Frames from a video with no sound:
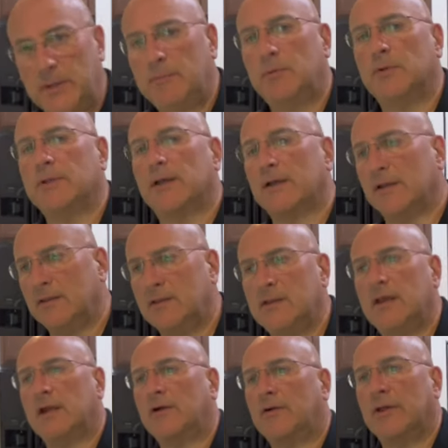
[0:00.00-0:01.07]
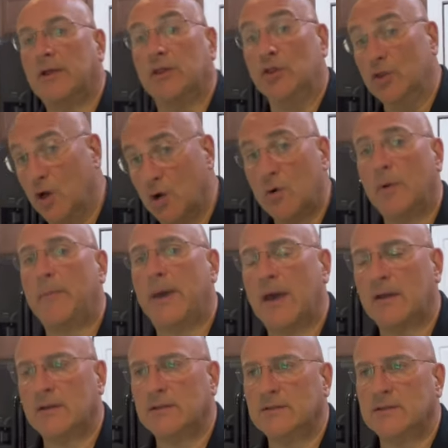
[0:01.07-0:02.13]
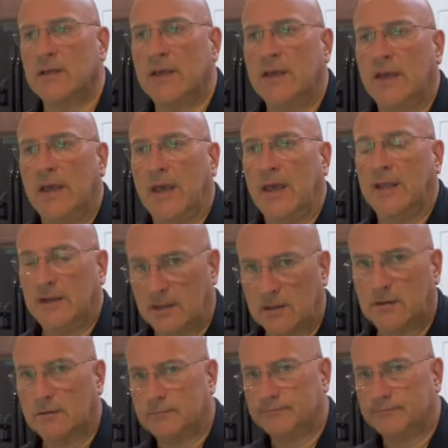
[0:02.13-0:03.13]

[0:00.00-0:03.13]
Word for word: people that in the area know about it, and